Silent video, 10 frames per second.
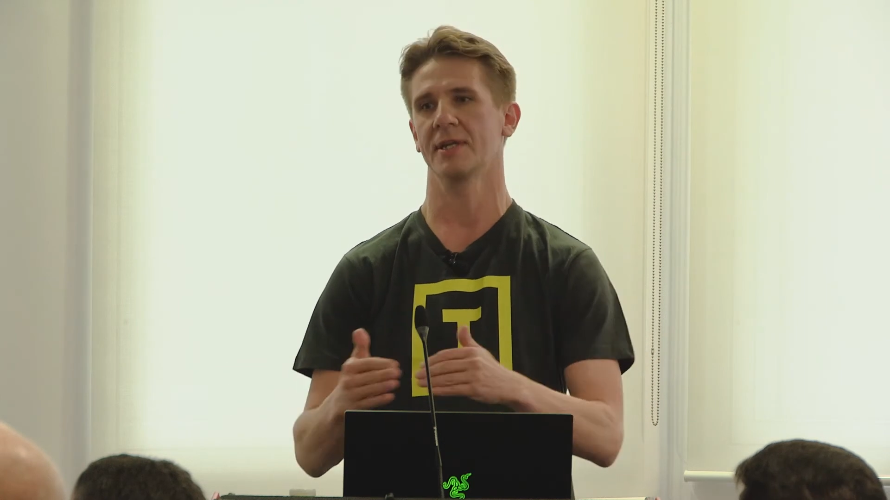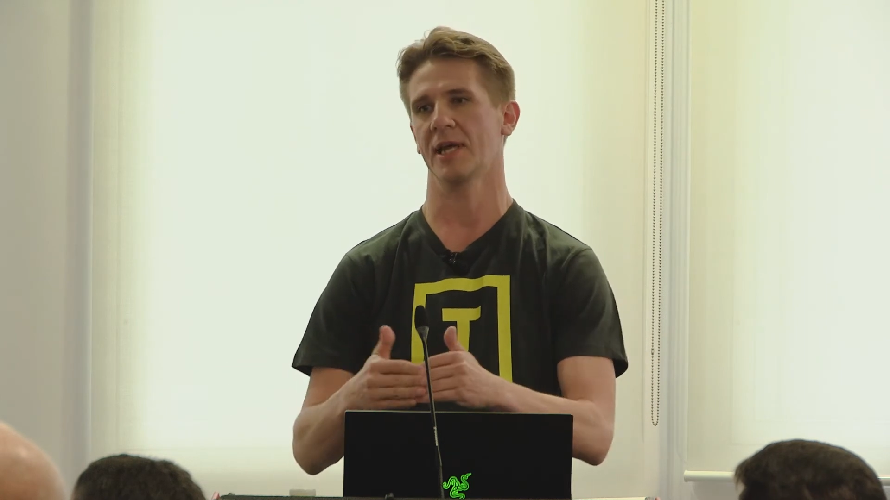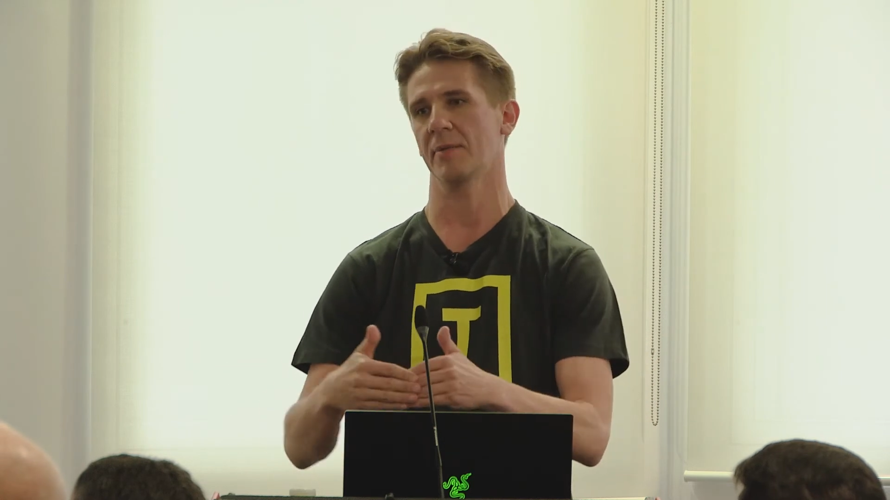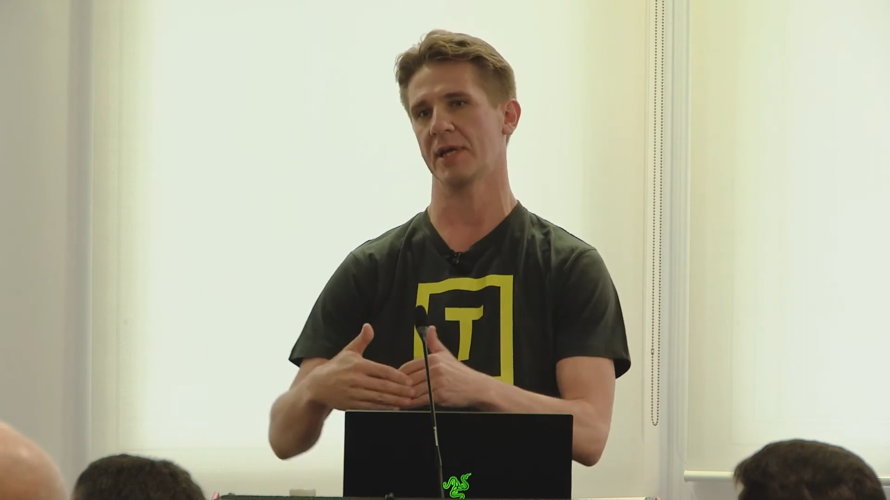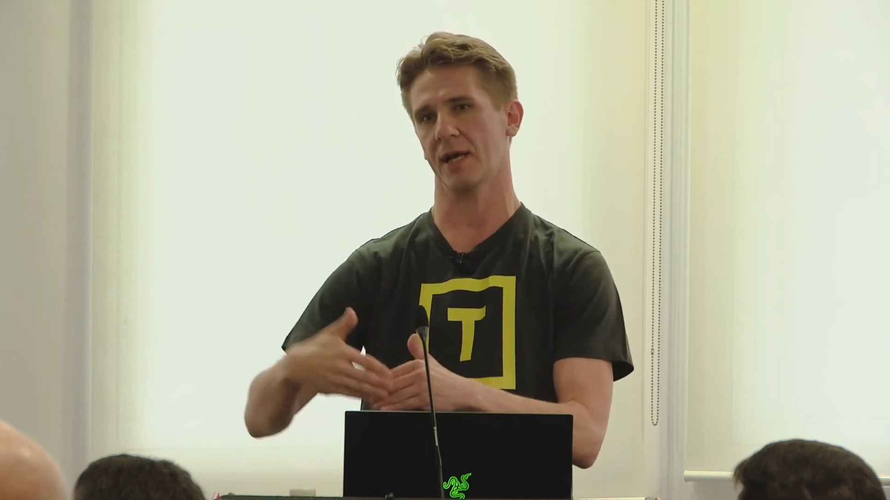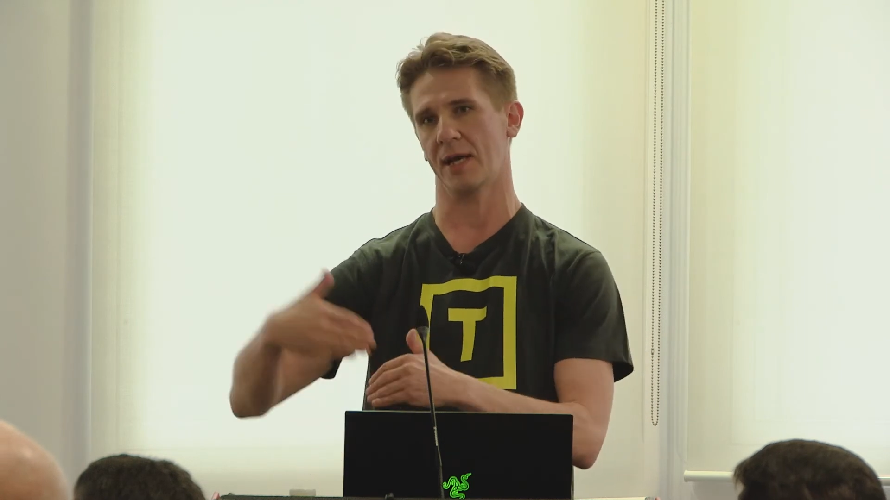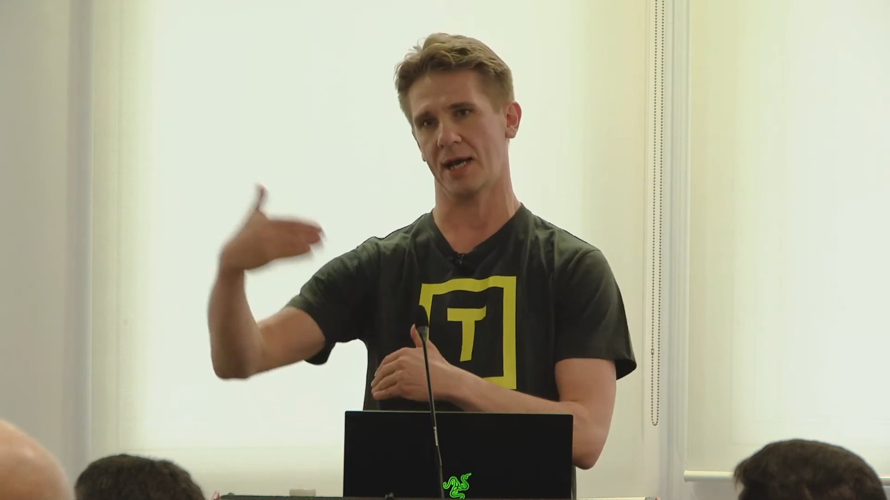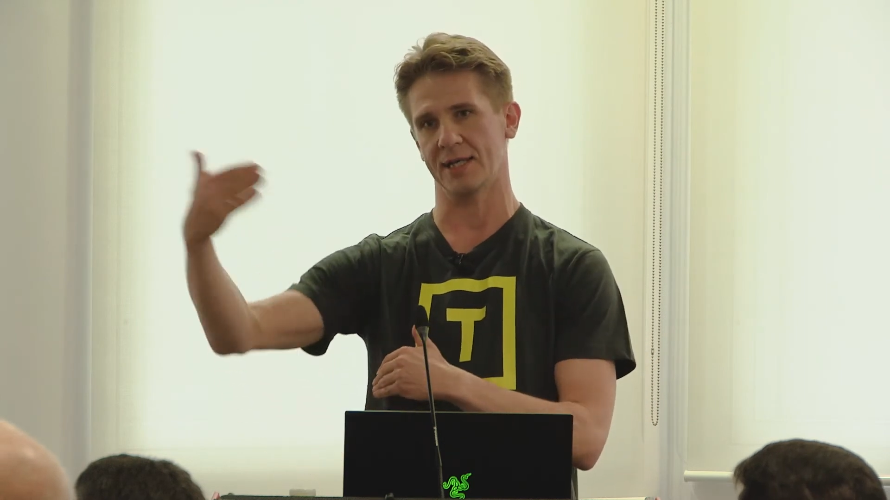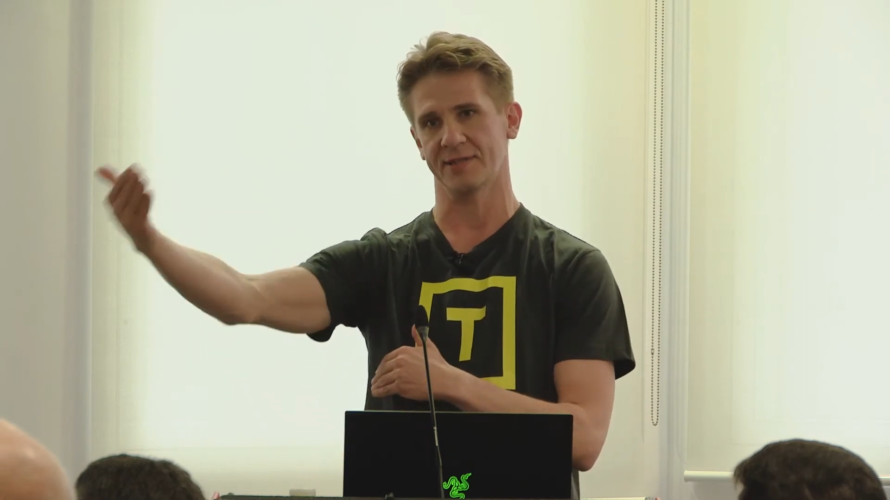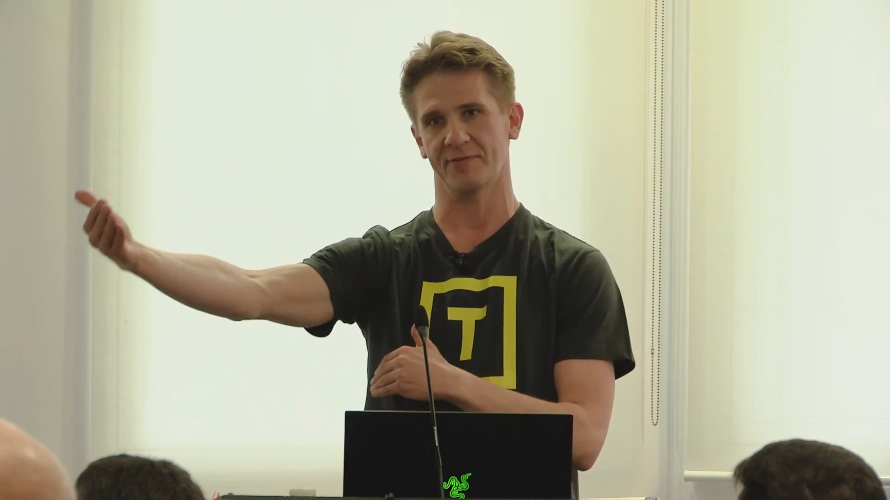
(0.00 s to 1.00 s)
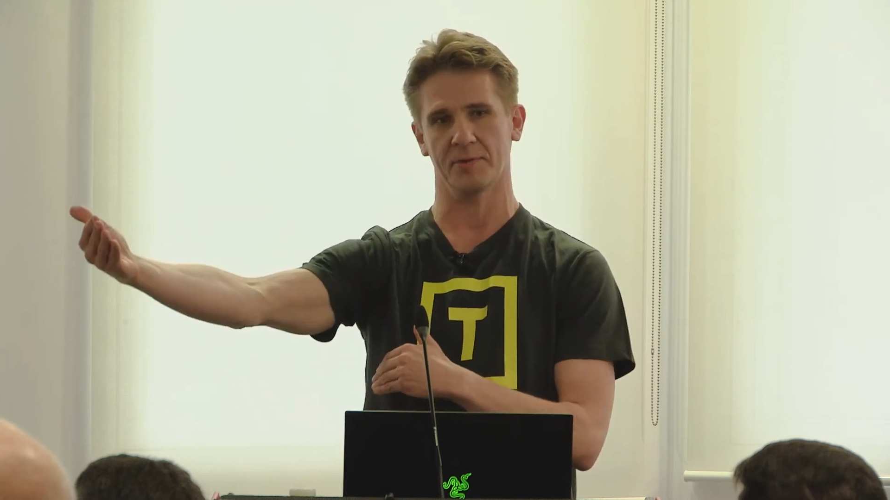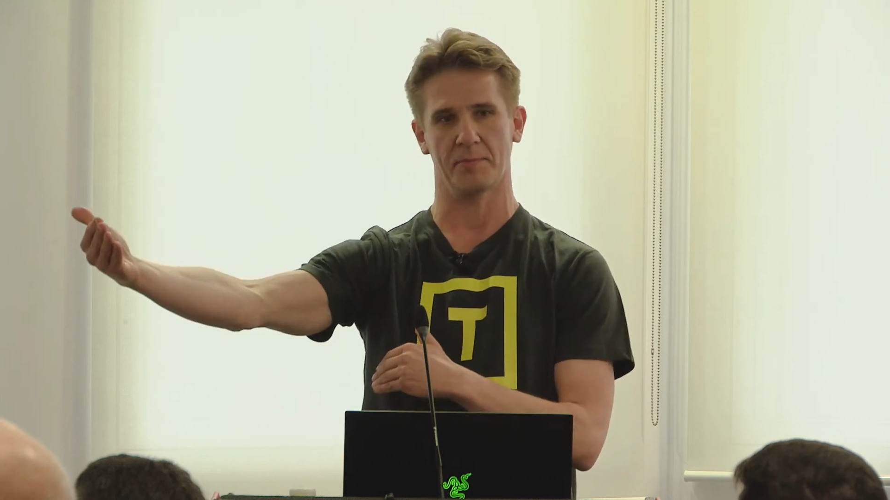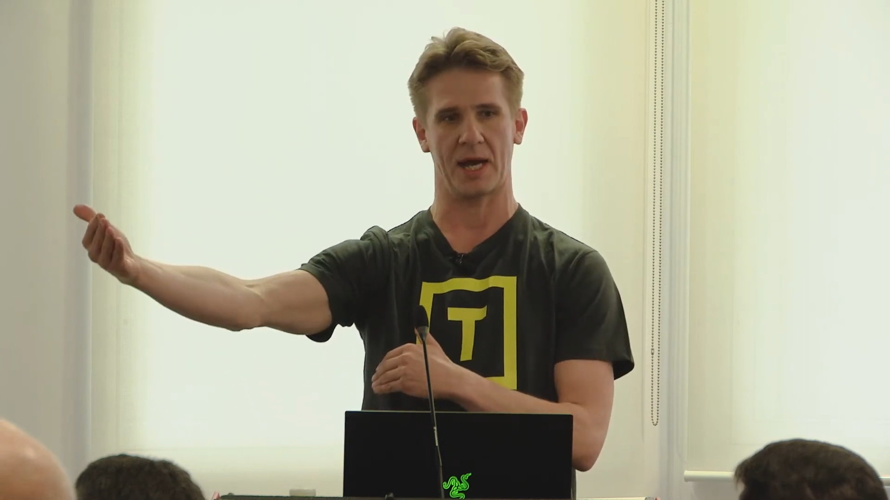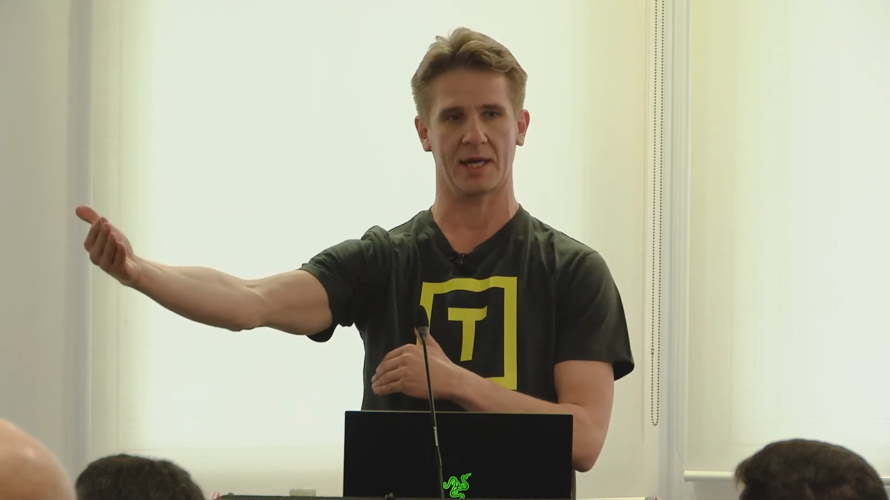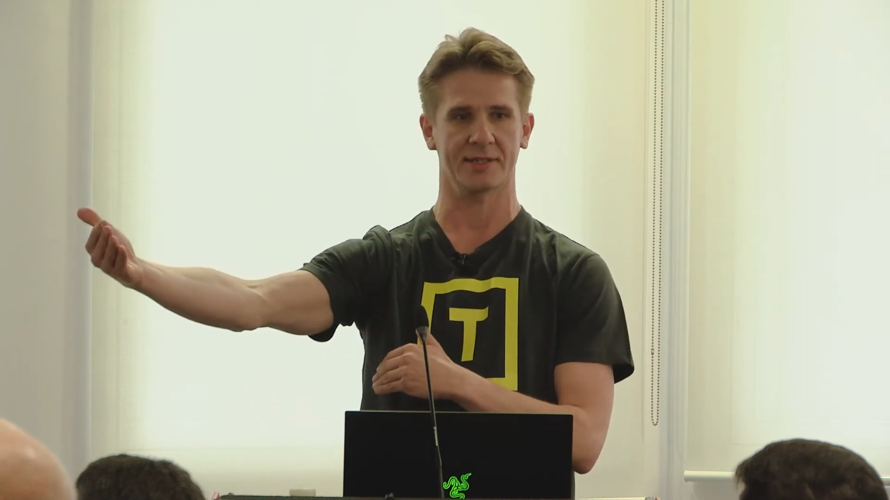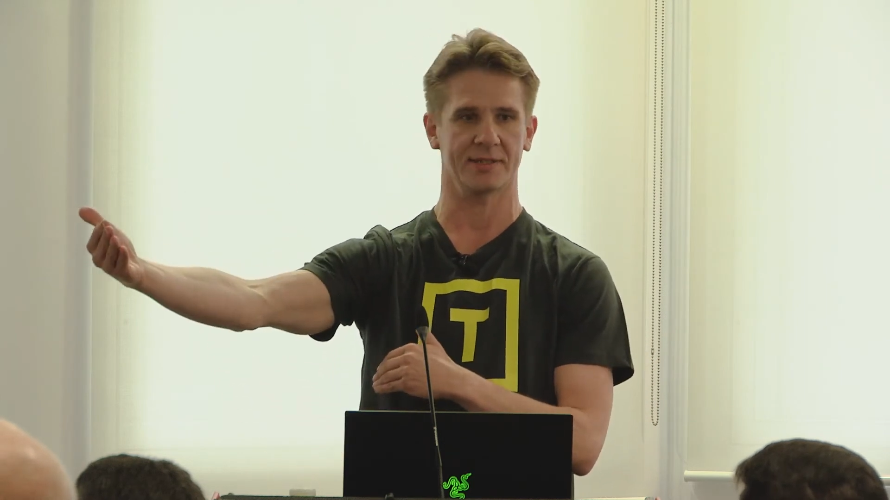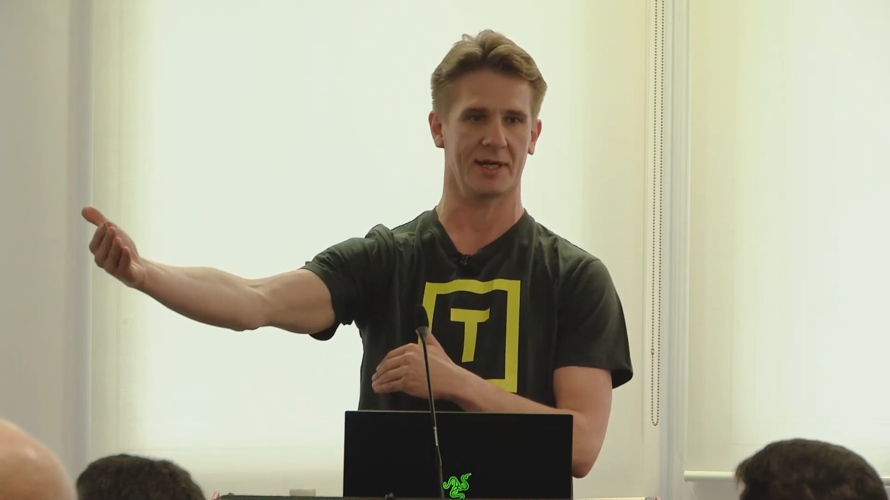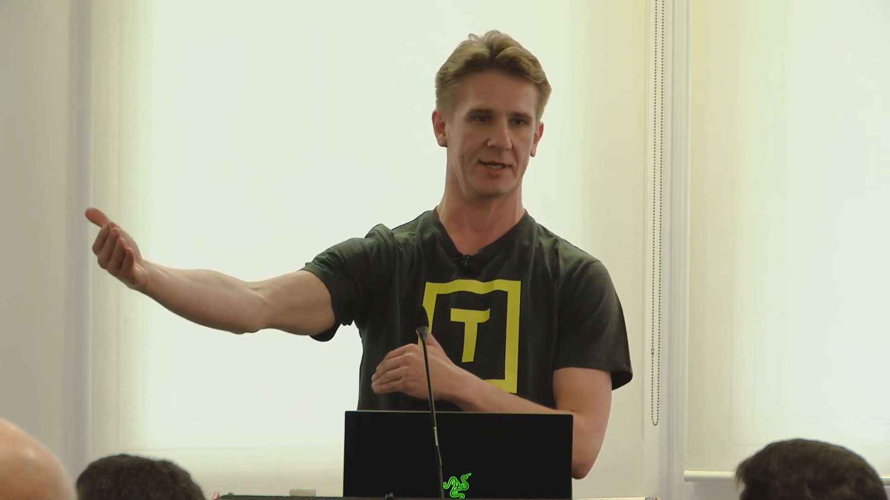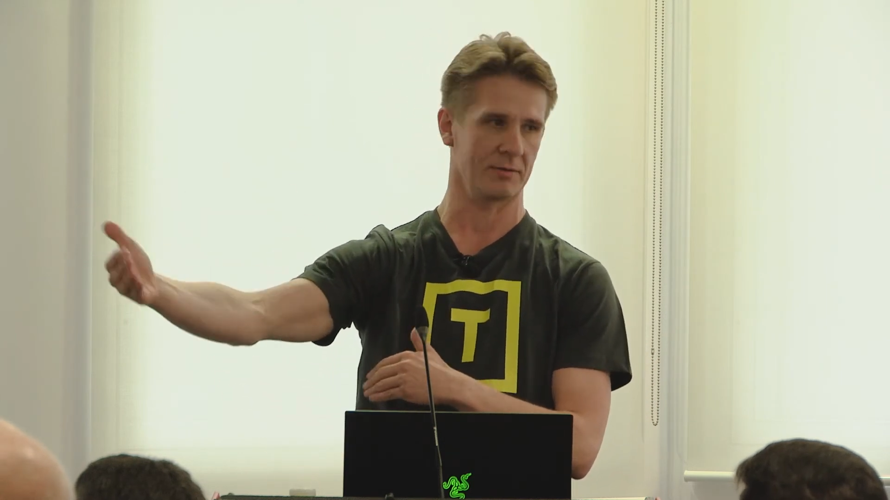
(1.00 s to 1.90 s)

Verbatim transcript: then we can ask from the bank side